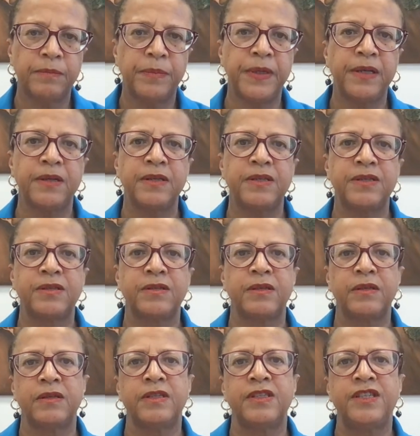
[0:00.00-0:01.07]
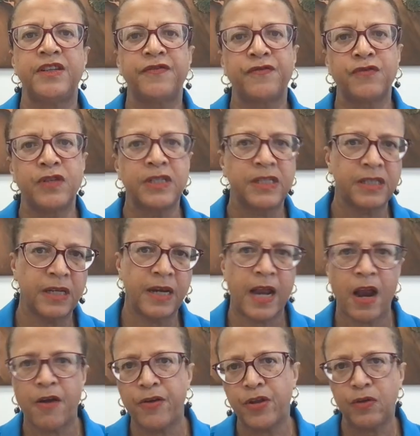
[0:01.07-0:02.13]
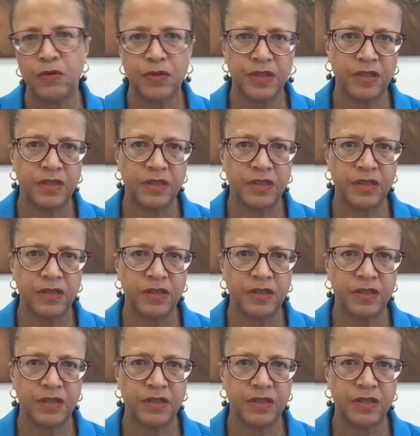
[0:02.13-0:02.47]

because different scenarios